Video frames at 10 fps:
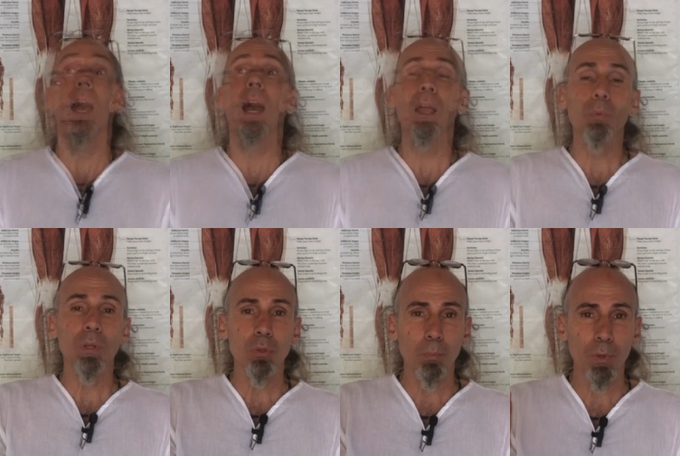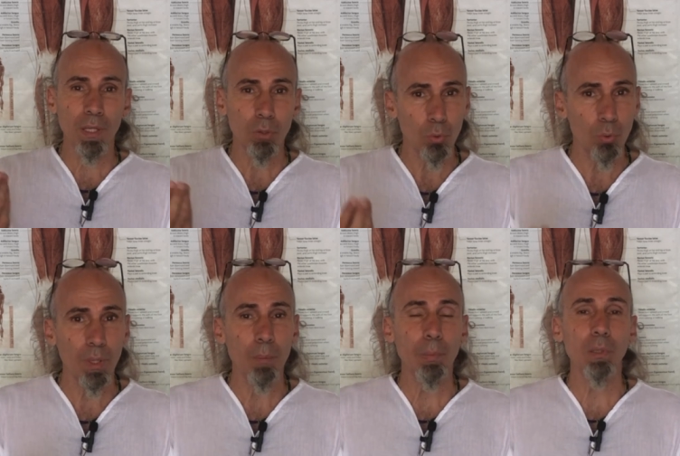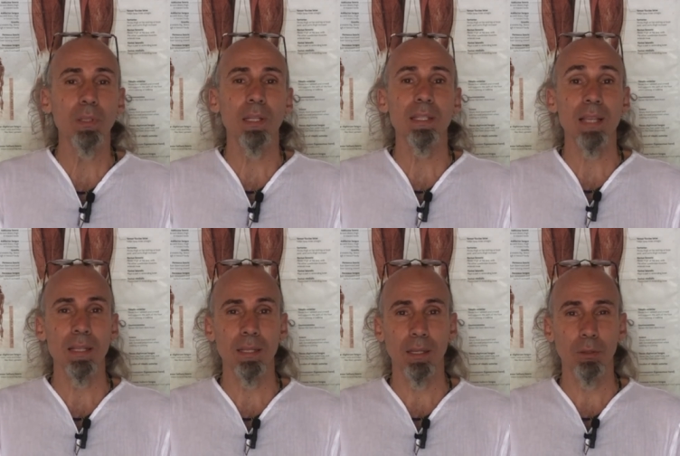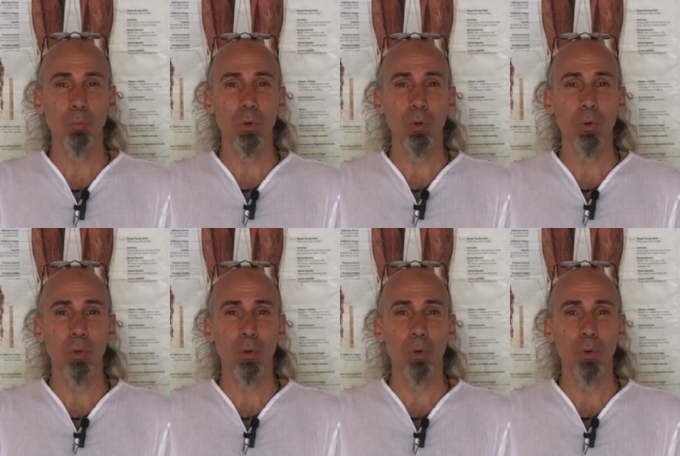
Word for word: Mm. I want to bring two important Sanskrit